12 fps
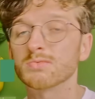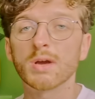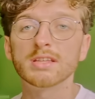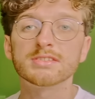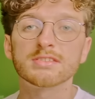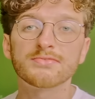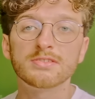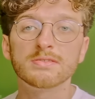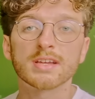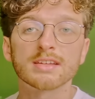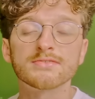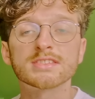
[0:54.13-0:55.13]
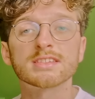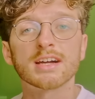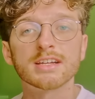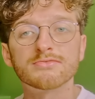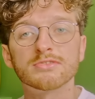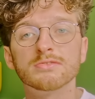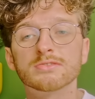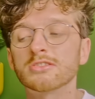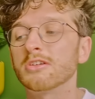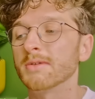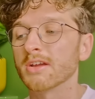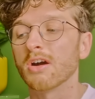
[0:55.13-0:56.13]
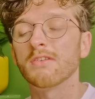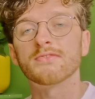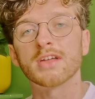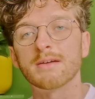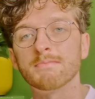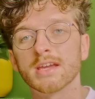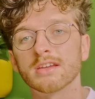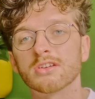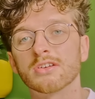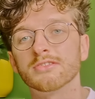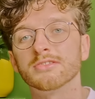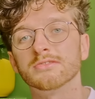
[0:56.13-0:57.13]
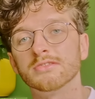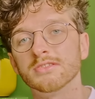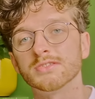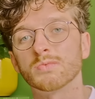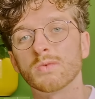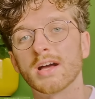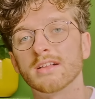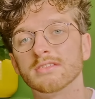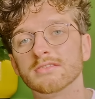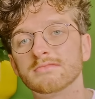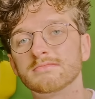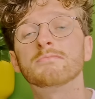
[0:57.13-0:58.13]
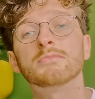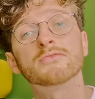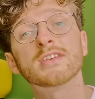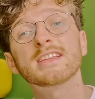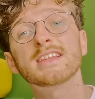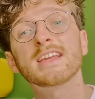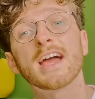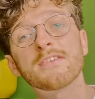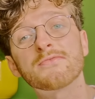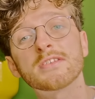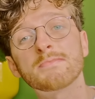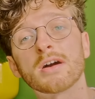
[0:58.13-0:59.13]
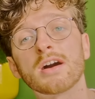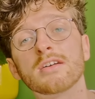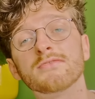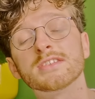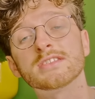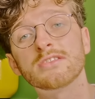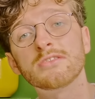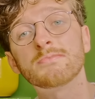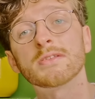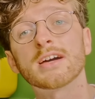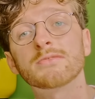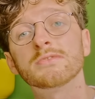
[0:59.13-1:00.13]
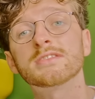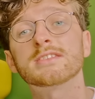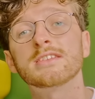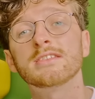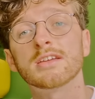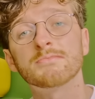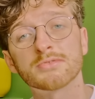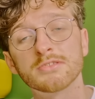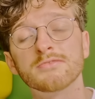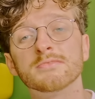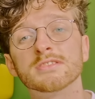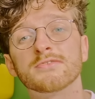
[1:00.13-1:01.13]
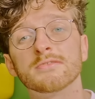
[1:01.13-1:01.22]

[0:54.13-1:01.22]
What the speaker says: well as a few kind of side roads coming off that main corridor as well. But really, every part of this new plan will see improvements for